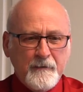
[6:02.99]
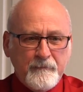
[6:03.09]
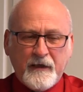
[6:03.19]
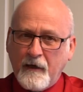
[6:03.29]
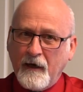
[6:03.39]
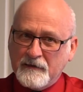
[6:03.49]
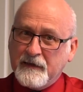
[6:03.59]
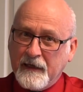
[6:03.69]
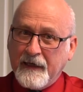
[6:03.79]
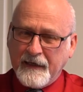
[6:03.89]
because
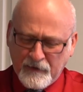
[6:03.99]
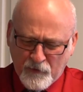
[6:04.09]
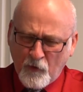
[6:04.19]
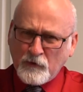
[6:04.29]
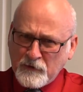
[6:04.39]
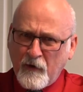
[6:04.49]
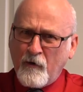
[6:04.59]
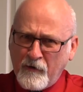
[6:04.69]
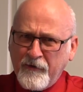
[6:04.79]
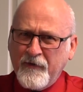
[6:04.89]
those are
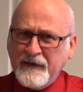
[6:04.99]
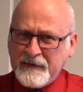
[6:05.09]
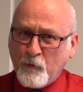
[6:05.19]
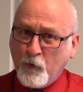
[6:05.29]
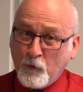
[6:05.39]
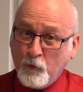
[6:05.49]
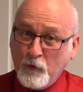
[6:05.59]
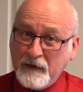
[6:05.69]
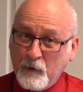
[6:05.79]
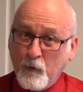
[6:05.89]
all things that work
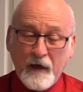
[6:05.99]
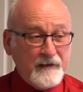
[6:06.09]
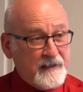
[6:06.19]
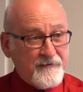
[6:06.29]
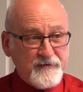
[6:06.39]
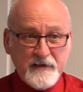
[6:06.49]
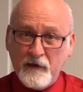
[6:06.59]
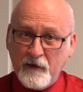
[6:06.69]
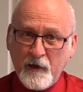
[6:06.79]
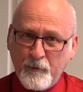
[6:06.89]
really well, and I've seen a
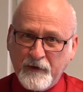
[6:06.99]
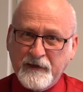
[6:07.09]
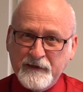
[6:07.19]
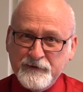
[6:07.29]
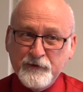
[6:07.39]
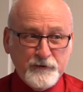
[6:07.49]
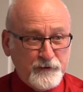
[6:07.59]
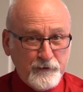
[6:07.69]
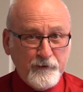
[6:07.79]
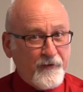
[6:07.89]
lot of practitioners
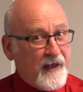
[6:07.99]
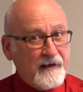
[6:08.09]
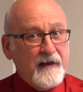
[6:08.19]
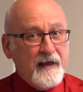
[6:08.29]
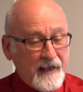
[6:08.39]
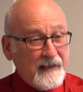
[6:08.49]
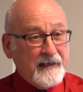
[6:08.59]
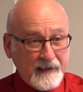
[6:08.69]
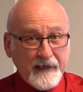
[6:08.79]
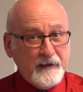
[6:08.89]
do that, and
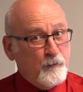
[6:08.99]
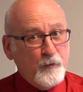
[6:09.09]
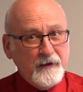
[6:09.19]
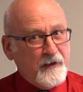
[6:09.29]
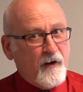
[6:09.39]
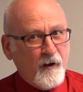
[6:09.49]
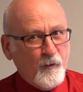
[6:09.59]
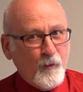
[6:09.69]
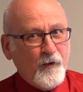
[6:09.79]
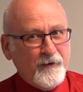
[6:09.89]
it really
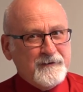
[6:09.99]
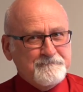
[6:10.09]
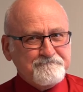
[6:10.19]
all works.